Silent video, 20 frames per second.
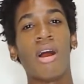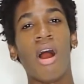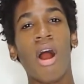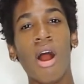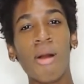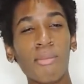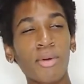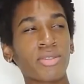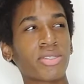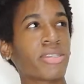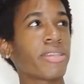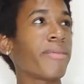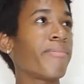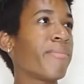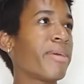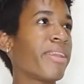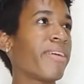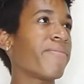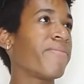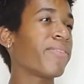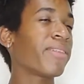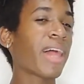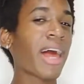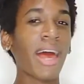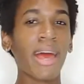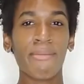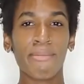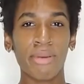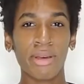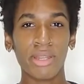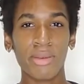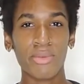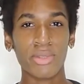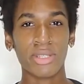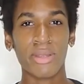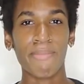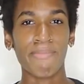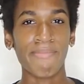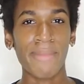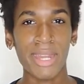Almost in a minute flat, but it
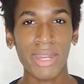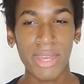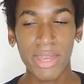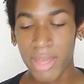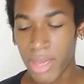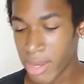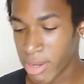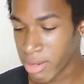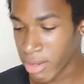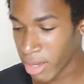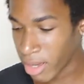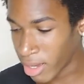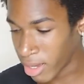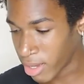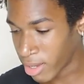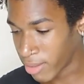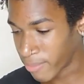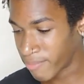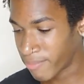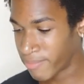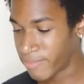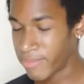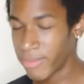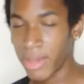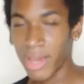was a minute and uh,